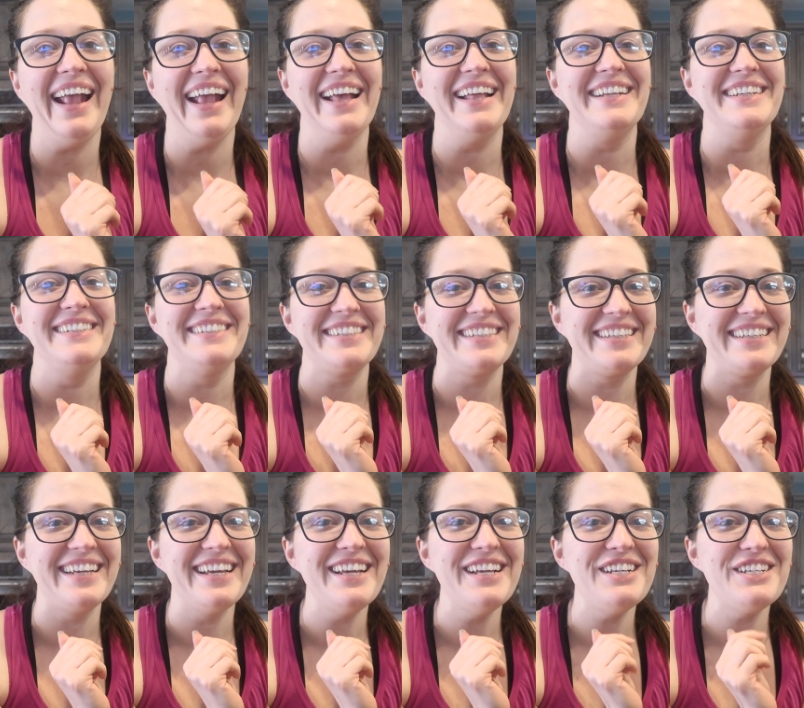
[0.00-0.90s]
and
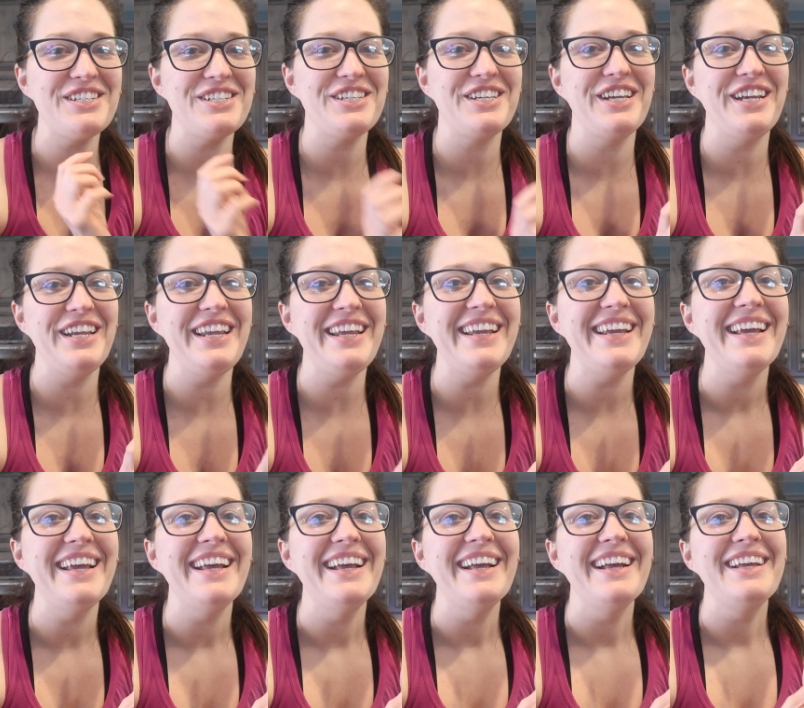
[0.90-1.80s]

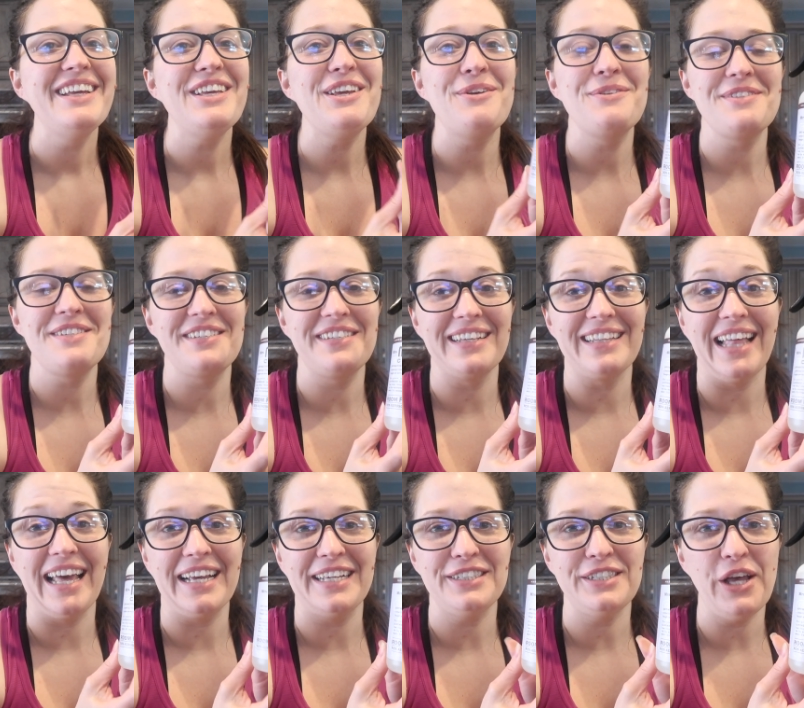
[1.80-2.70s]
she uses it
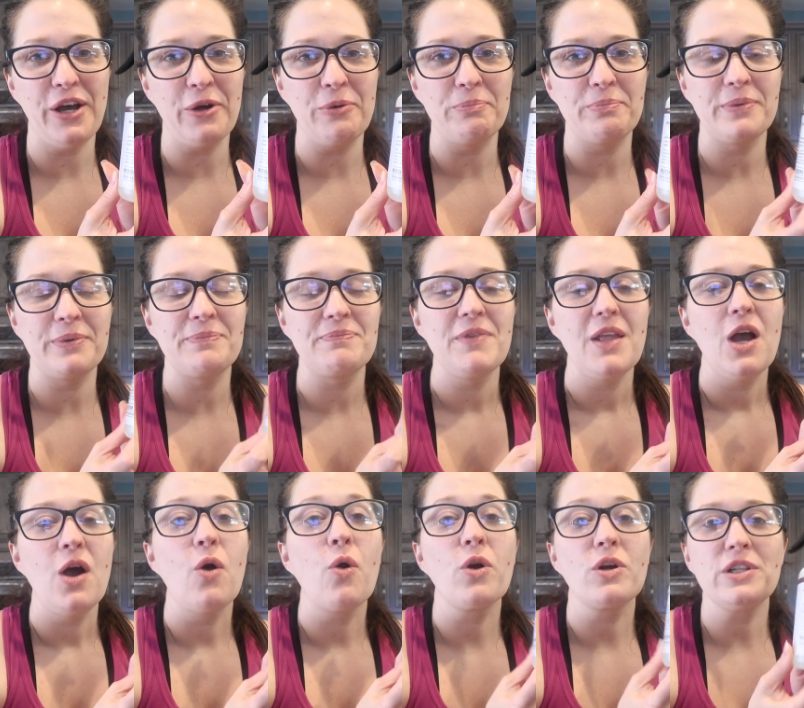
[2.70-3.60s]
like soap
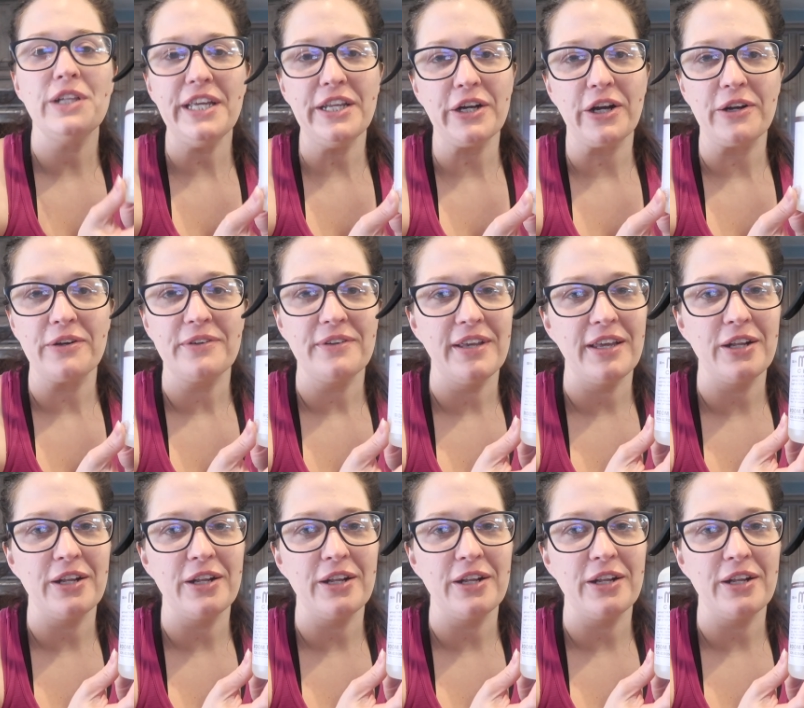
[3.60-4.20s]
or cleaner.